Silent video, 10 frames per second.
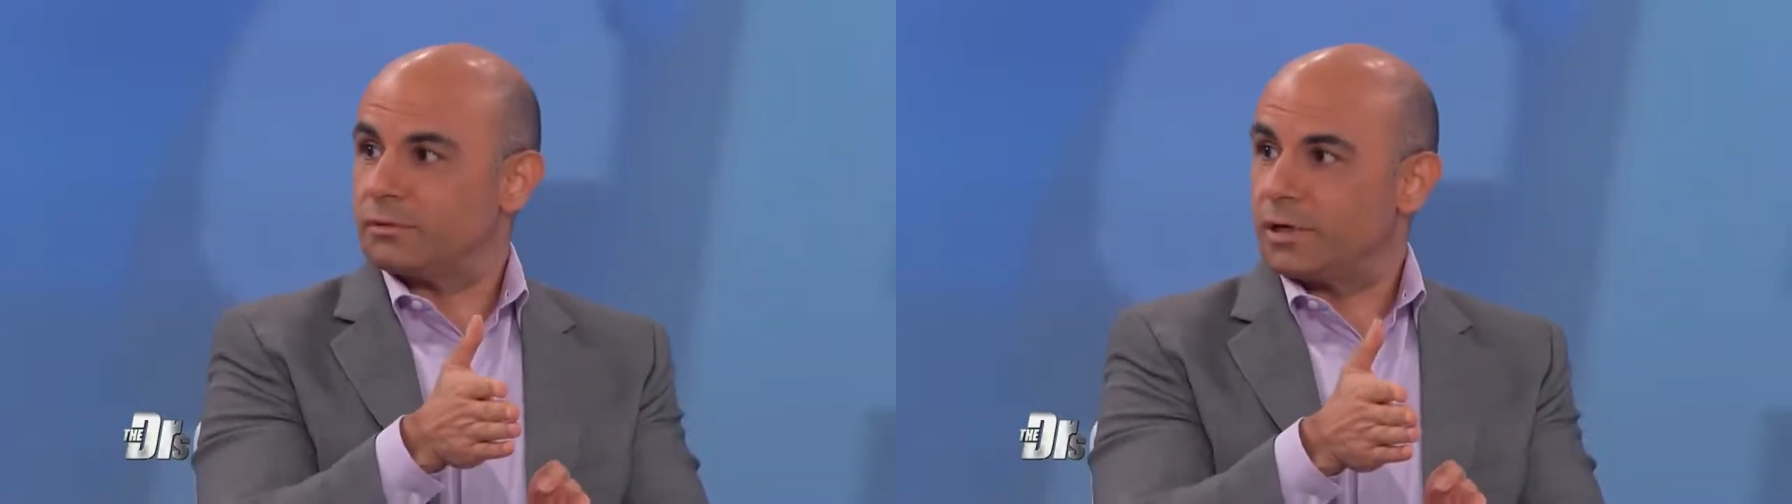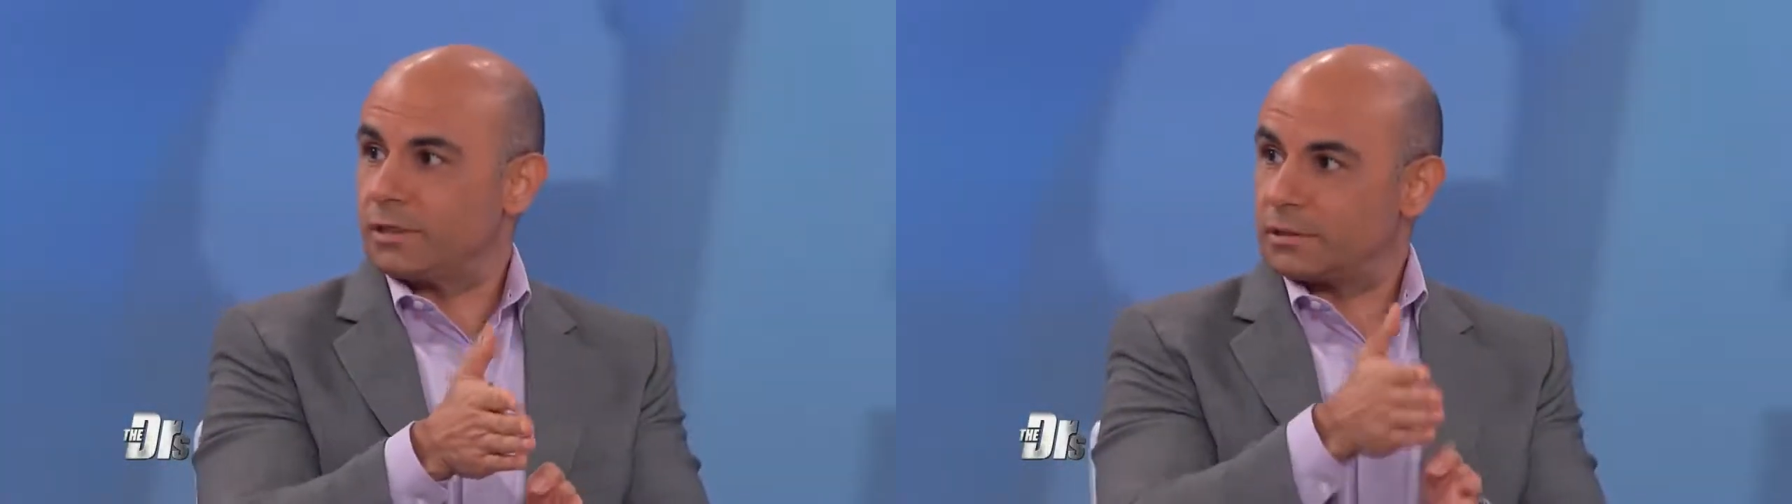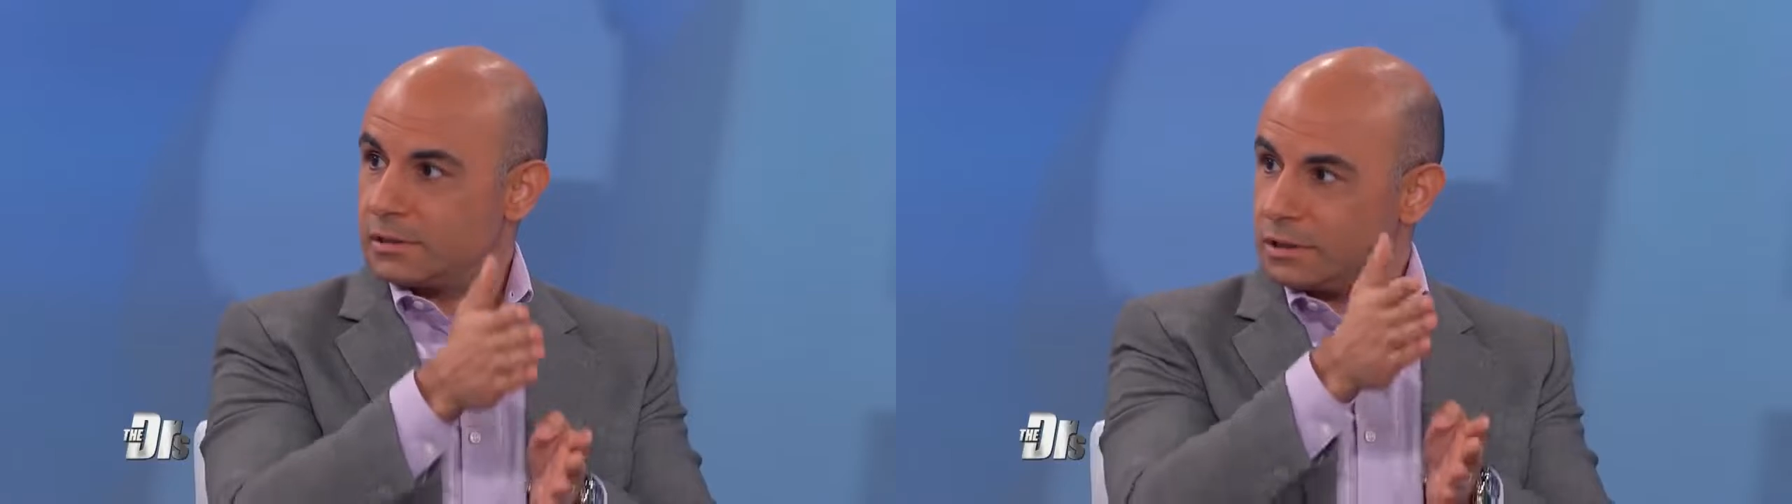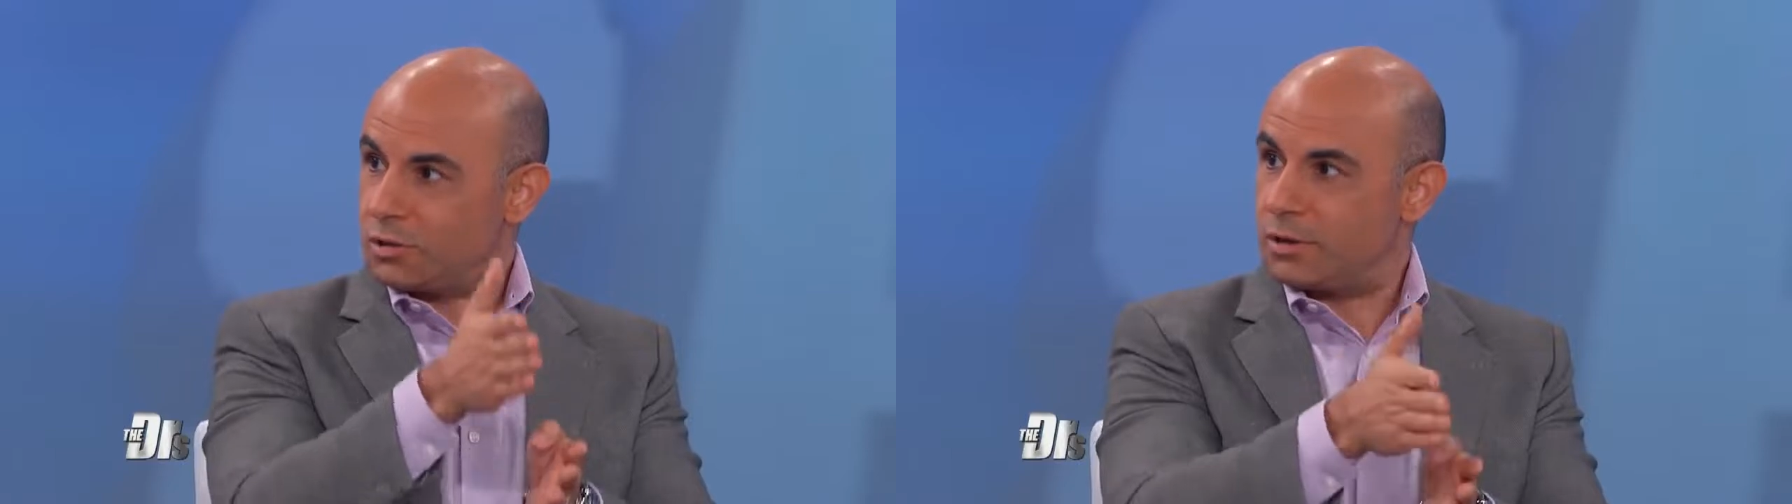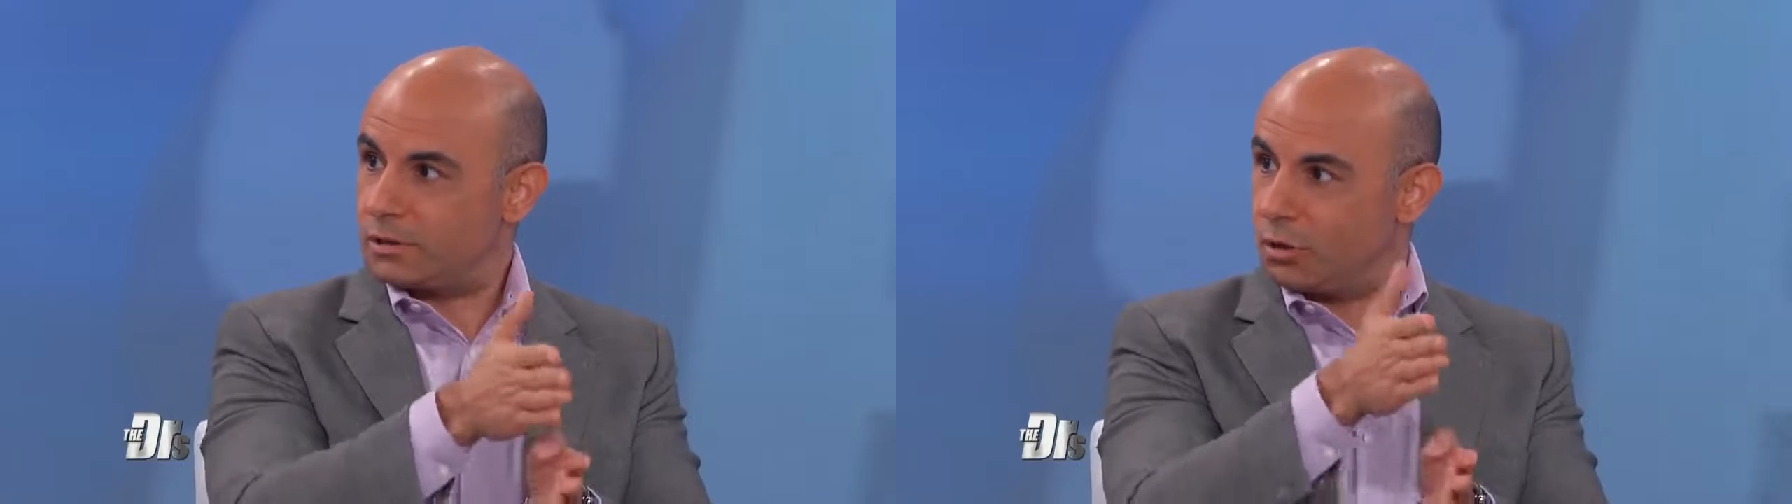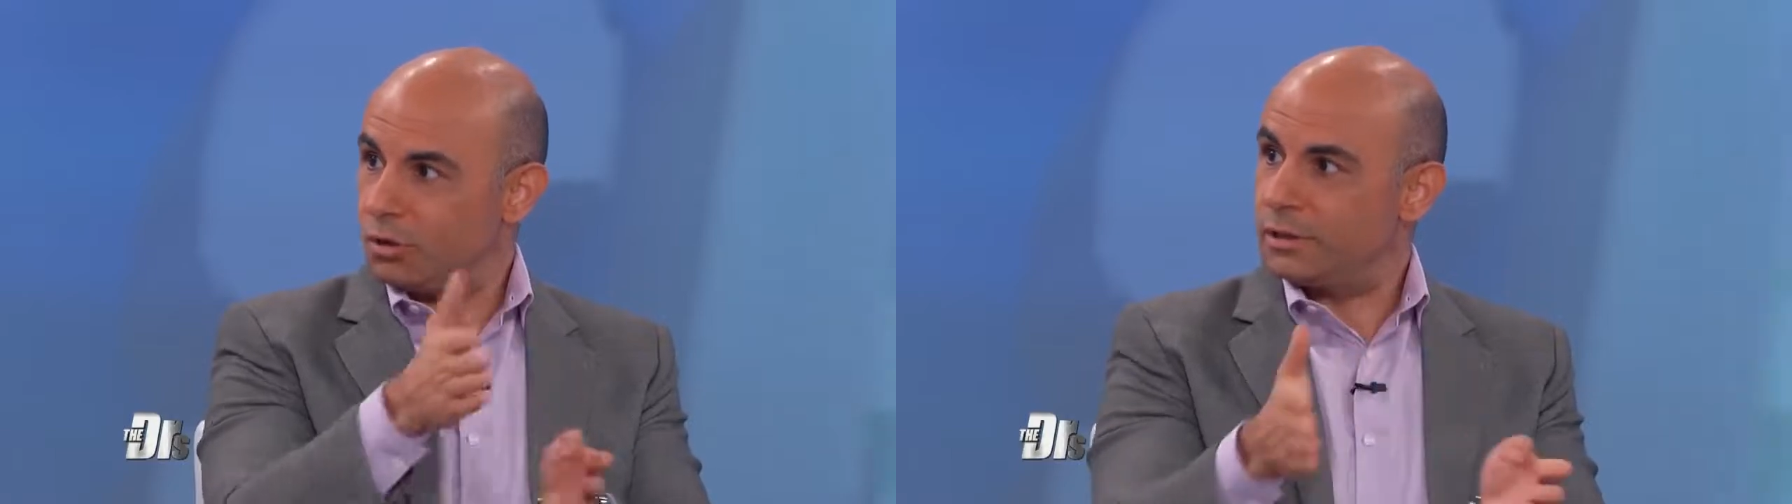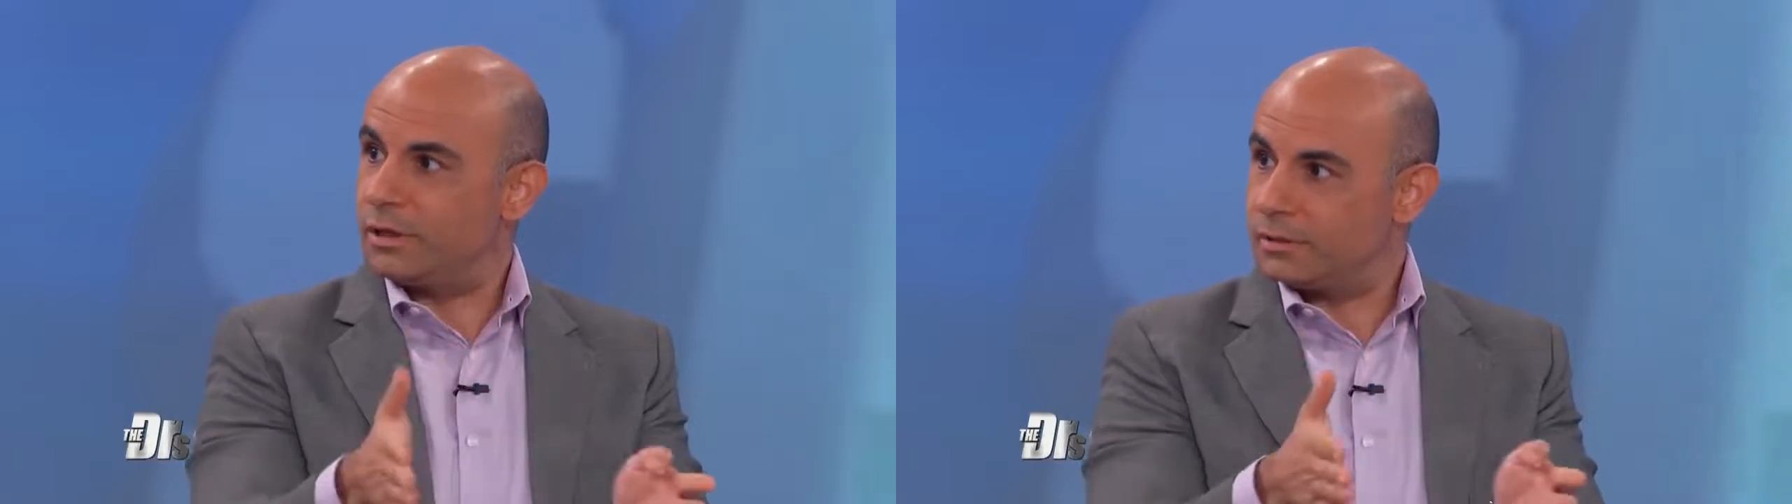You got to get started early